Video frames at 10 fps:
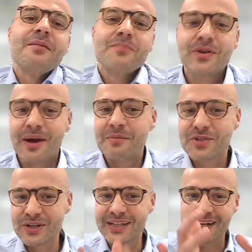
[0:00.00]
I'm
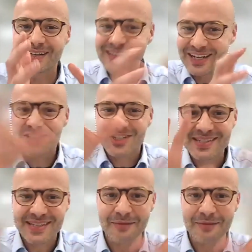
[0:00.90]
sure that are
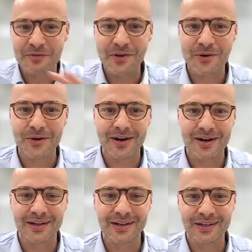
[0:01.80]
touching some of
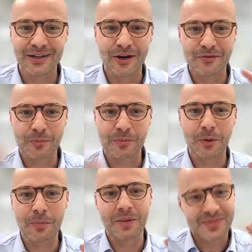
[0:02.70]
your
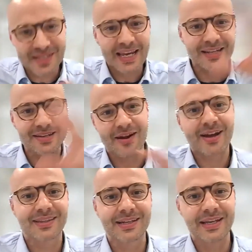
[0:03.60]
problems
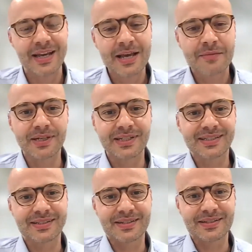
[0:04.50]
indirectly, but
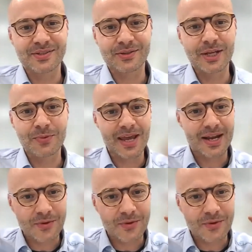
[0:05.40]
so that we